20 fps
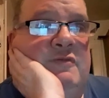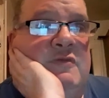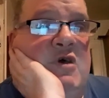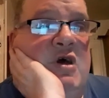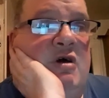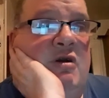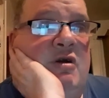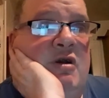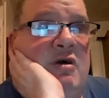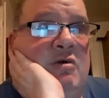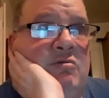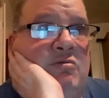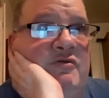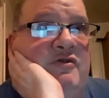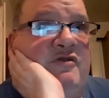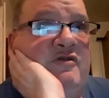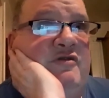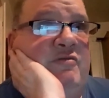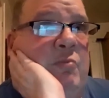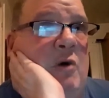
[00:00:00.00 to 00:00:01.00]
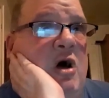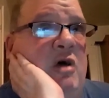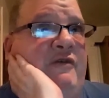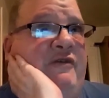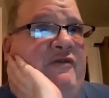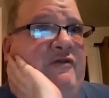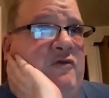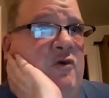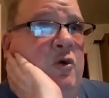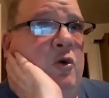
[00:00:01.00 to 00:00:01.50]
I don't know. Small
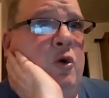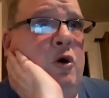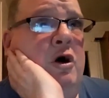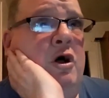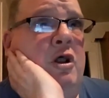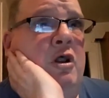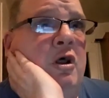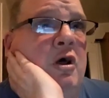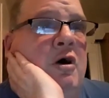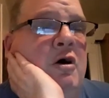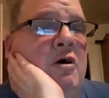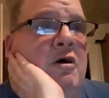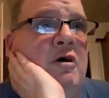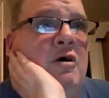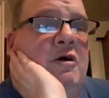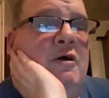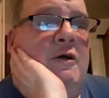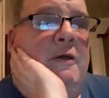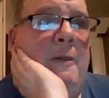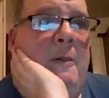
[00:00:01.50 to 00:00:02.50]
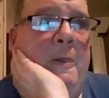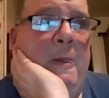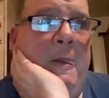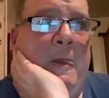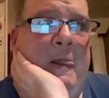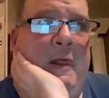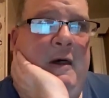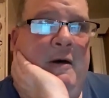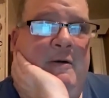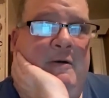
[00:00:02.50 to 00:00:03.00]
stool.
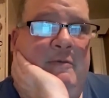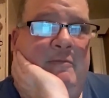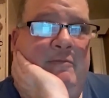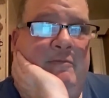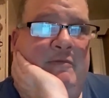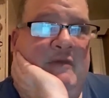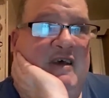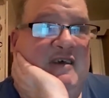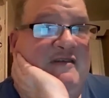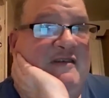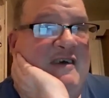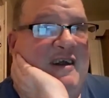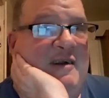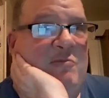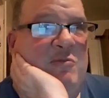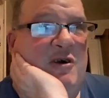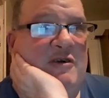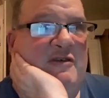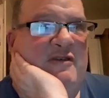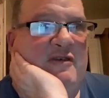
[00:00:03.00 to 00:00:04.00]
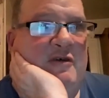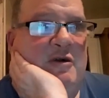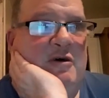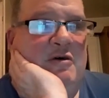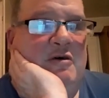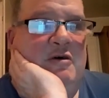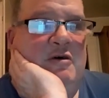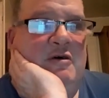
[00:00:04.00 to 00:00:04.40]
That sounded personal.